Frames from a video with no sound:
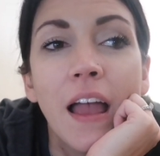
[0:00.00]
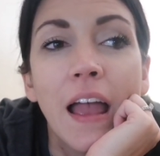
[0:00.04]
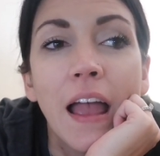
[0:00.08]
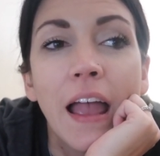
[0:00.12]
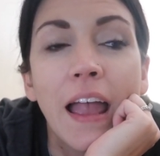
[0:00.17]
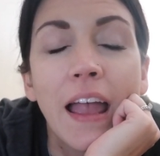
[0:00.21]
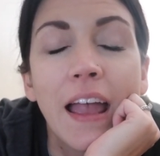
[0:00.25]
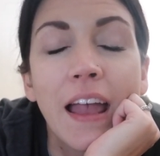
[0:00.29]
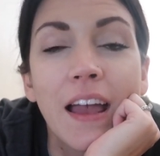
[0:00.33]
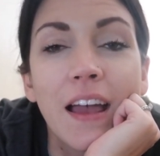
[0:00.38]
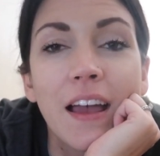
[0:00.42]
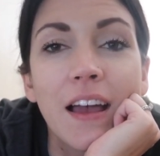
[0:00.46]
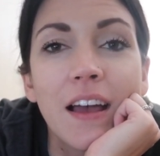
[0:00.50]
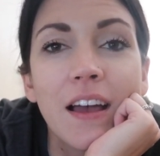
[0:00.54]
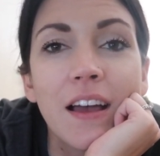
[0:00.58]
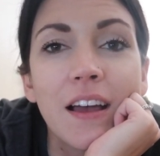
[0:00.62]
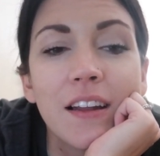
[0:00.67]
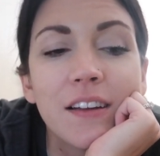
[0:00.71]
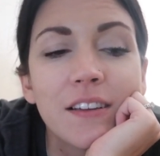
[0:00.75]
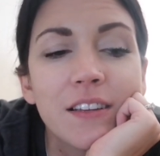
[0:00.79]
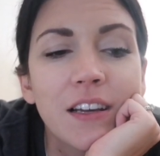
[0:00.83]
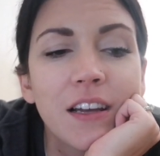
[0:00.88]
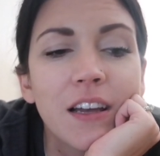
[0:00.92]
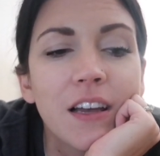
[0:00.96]

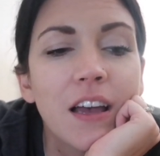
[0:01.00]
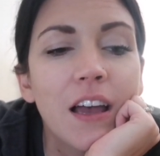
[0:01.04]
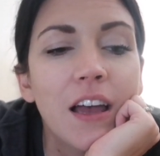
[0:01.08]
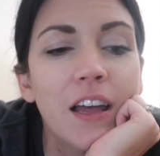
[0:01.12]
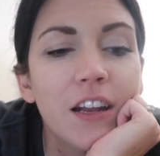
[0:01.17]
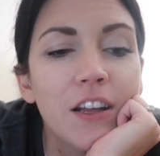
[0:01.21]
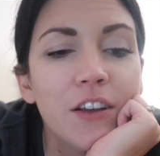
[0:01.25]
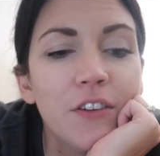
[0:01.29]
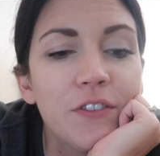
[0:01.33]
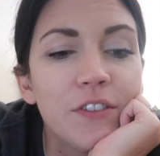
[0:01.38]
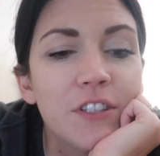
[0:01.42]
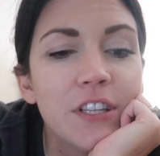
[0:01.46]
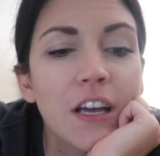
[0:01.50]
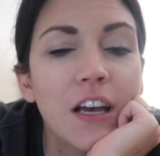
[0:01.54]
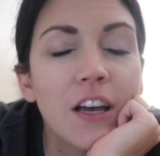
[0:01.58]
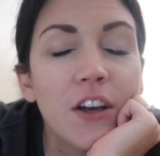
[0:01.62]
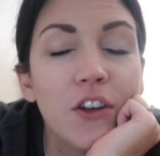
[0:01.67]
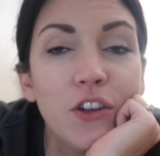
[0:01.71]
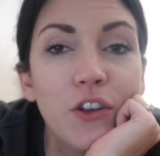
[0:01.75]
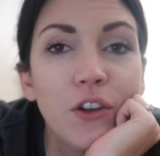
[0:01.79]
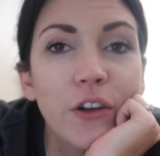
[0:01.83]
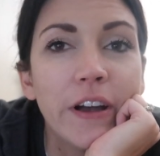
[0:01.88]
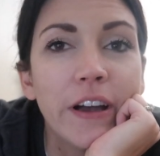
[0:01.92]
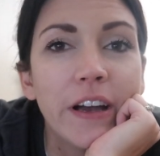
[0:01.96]
and kind of tell
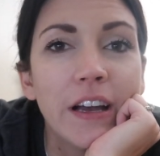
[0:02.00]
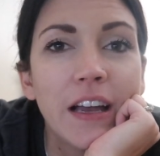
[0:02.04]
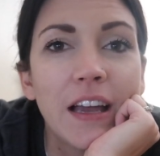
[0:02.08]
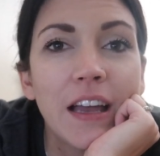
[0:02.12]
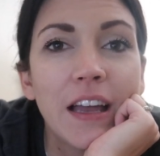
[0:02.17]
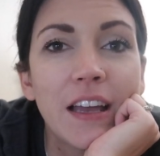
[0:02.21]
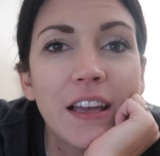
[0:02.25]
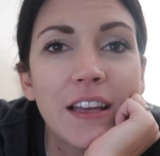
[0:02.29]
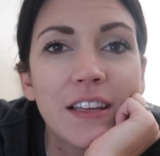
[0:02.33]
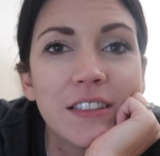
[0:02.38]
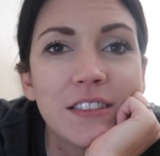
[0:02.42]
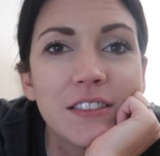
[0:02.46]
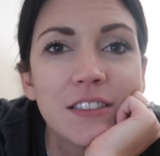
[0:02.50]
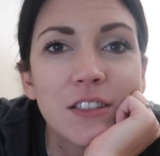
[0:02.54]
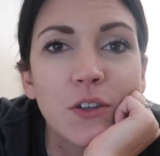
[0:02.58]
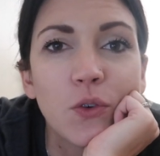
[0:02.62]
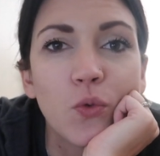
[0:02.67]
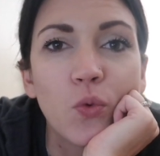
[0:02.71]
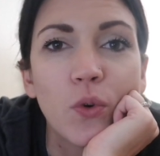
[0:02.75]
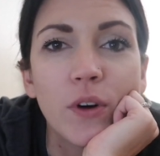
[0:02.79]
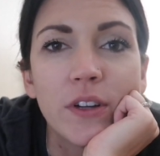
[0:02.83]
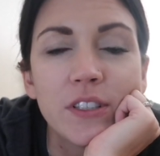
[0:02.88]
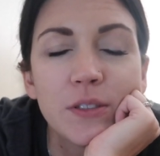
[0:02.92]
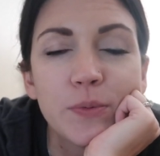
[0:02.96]
you guys
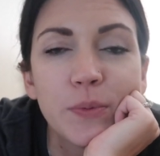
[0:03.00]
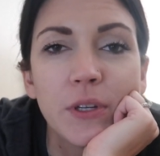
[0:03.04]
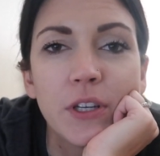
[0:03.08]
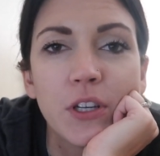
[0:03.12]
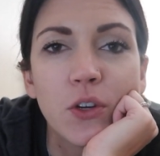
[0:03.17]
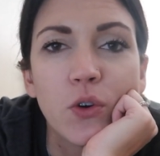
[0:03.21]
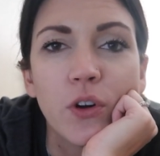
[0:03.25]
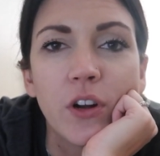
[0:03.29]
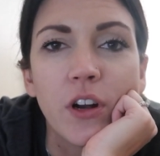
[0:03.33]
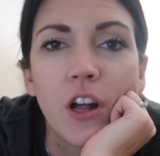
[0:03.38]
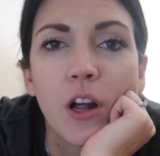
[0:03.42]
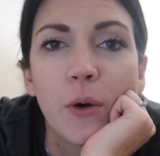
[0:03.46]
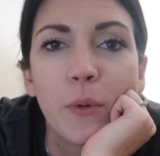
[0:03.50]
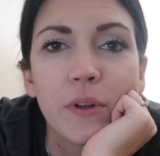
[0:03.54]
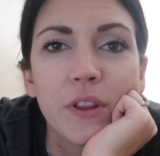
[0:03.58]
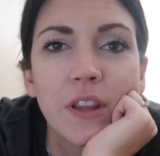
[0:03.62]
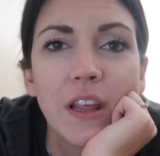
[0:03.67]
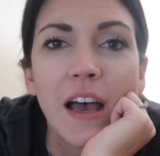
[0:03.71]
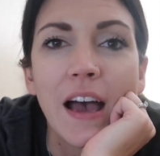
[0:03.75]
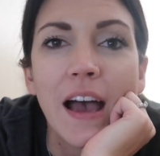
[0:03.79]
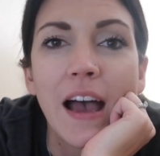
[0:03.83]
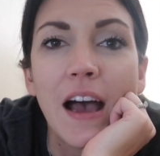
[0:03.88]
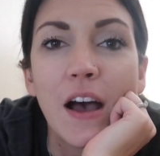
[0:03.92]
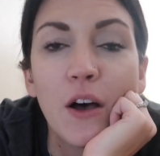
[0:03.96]
what's been going on with
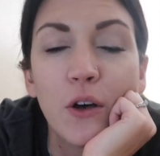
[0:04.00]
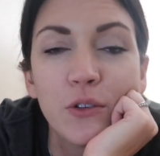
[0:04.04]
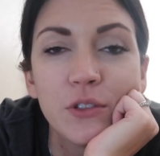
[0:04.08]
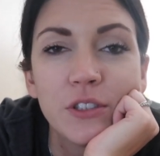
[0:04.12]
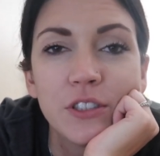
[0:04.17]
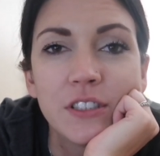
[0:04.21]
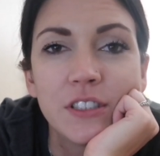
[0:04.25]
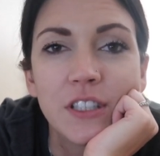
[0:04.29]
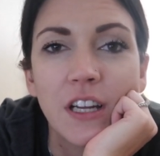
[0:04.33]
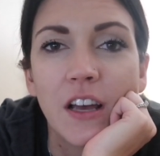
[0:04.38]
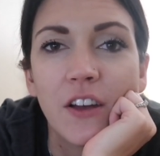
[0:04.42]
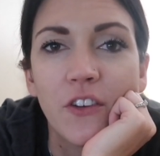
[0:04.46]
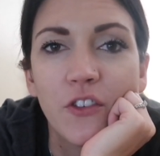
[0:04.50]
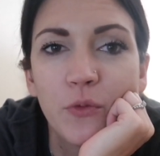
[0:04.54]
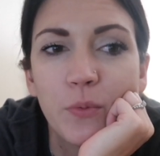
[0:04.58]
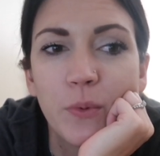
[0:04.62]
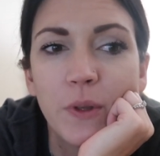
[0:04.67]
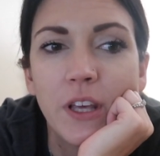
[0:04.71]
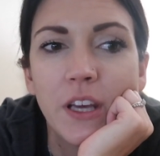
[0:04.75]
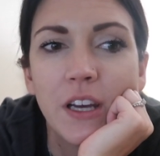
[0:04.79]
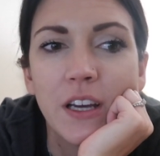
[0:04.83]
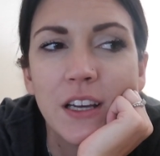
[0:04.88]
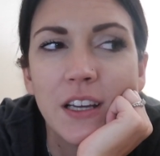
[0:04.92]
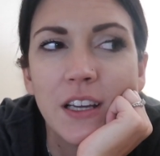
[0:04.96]
the house stuff,
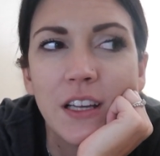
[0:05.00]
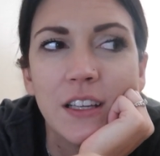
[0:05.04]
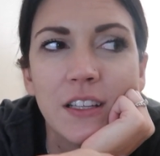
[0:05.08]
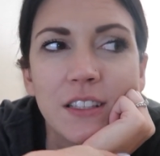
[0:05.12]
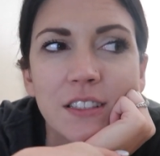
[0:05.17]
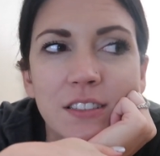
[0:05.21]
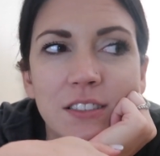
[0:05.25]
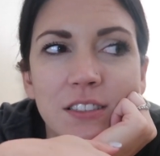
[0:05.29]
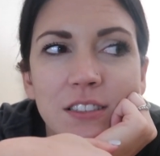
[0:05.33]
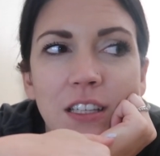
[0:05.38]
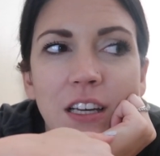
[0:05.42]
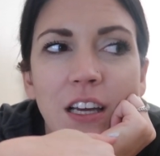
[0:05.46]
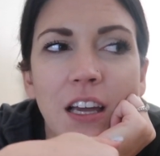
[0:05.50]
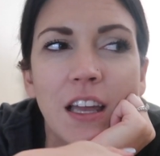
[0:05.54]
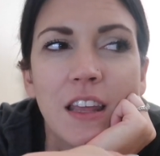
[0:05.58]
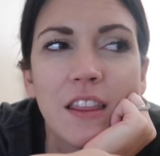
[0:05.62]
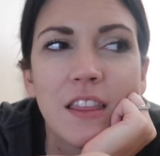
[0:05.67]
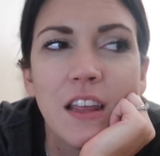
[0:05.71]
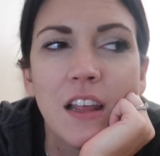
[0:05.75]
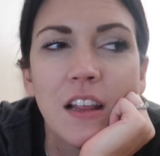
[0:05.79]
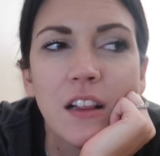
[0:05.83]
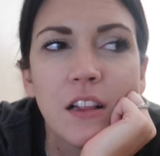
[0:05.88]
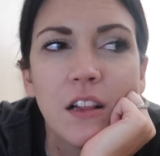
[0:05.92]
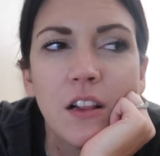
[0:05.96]
because I
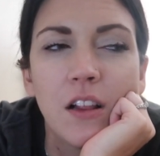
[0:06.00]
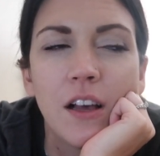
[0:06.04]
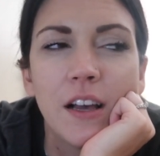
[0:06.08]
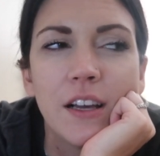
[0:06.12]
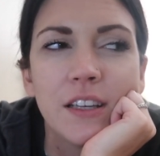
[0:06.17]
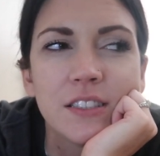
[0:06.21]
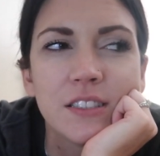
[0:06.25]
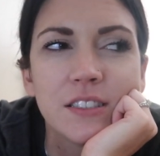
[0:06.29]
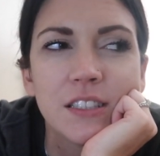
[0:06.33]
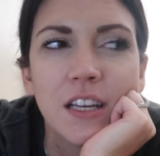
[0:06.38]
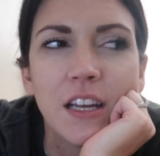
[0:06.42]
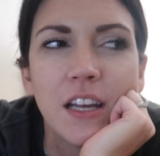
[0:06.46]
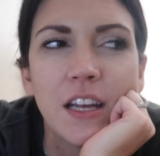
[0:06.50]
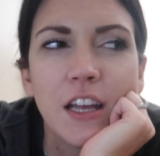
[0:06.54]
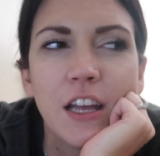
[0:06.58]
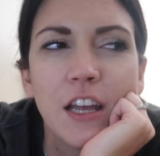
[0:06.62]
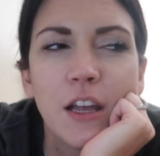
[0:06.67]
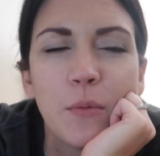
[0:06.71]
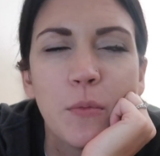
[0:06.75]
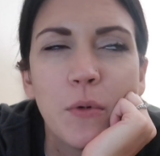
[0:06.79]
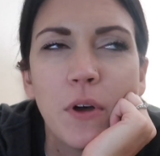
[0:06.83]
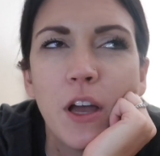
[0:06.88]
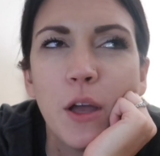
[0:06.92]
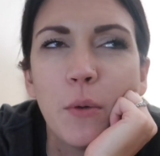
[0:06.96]
think the last
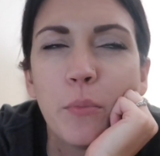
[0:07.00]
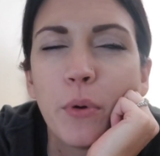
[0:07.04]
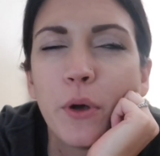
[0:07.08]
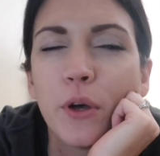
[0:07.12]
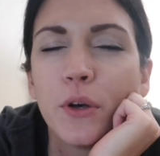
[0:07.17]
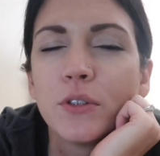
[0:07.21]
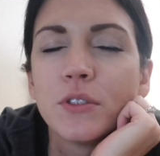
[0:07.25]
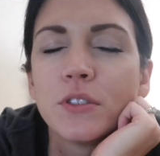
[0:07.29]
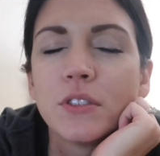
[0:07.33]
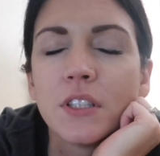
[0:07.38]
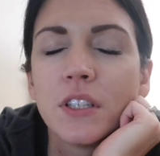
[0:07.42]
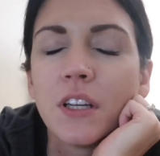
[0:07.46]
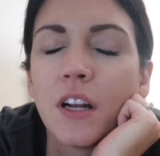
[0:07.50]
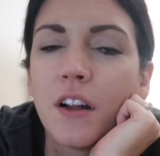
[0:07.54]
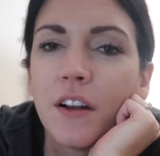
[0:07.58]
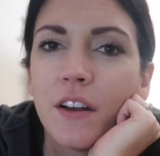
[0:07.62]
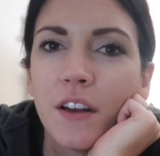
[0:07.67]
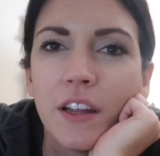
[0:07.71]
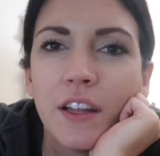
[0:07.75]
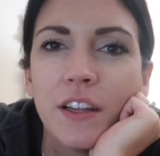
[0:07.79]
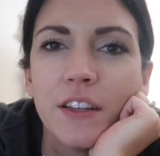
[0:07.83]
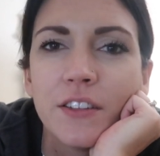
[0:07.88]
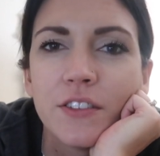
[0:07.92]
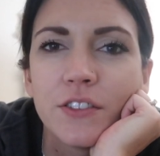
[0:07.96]
time I posted on
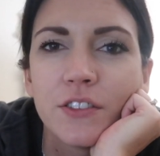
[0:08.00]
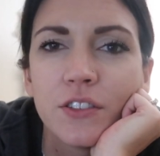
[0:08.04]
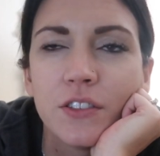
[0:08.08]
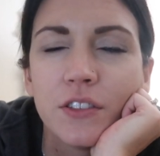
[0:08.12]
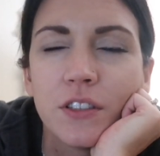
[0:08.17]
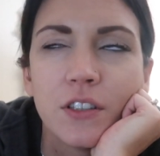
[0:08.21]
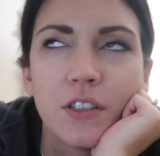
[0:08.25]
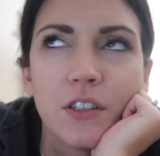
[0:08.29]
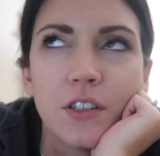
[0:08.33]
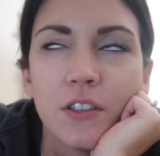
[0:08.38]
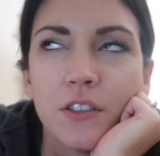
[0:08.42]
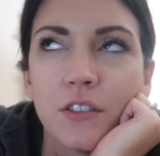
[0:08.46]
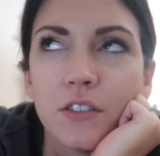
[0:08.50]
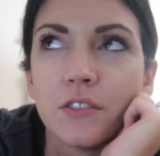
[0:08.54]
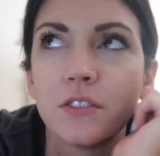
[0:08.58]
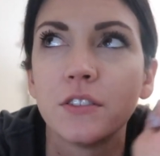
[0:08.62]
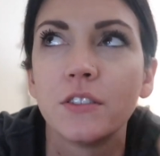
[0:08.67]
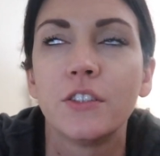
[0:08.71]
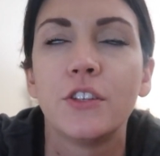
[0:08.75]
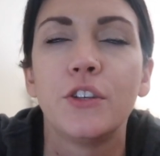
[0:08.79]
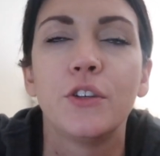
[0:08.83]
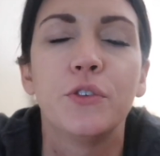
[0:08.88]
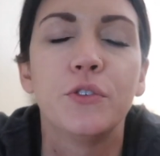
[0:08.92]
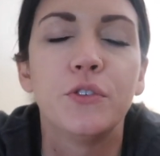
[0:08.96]

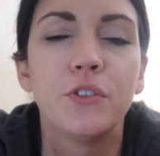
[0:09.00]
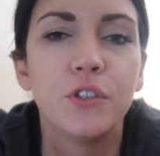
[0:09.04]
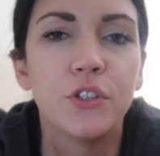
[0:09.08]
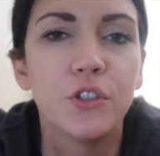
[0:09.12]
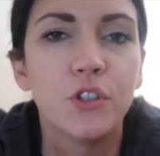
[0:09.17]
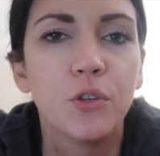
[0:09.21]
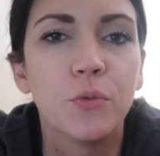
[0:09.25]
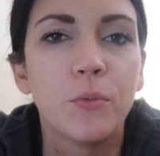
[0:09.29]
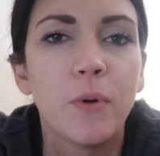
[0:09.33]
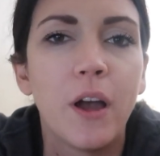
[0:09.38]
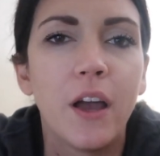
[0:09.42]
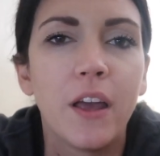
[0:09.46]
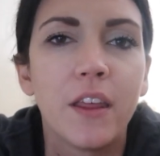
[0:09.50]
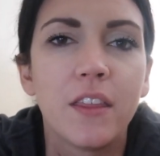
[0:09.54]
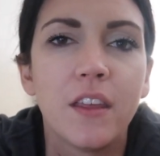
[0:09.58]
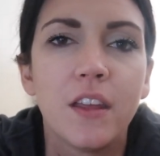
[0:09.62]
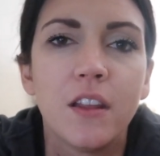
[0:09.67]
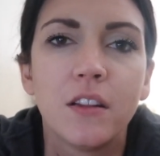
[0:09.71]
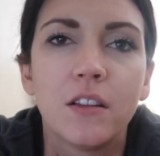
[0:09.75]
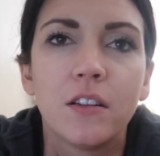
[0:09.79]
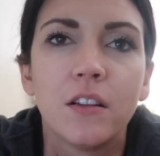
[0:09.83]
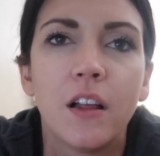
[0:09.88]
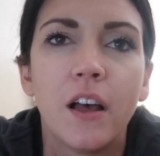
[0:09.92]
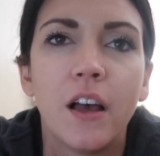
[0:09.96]
YouTube, I
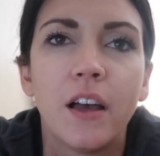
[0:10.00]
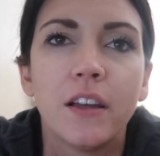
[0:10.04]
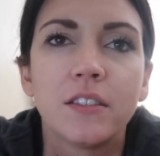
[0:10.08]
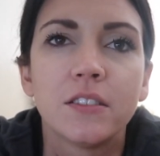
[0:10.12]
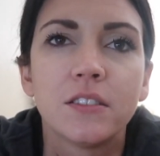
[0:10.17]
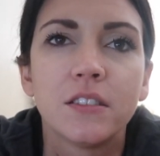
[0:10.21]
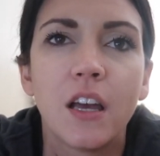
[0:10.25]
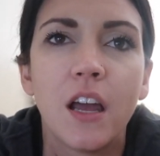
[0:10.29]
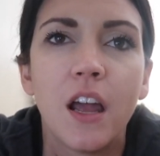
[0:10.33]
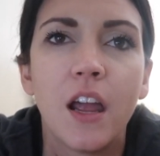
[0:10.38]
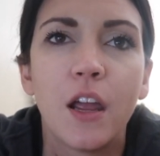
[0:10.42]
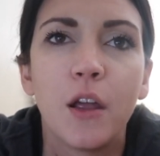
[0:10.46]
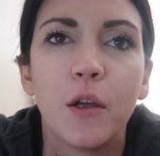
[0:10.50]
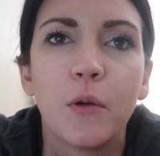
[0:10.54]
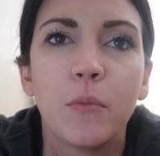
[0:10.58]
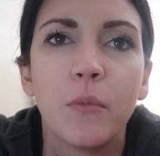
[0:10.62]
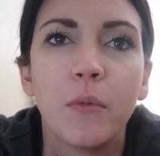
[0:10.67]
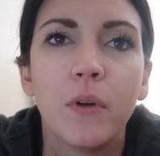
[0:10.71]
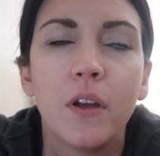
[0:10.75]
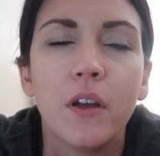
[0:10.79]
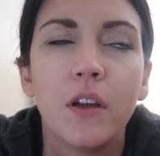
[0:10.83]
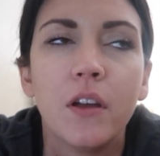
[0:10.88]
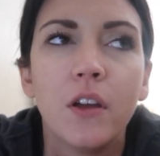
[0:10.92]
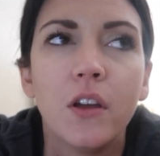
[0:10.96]
think the last time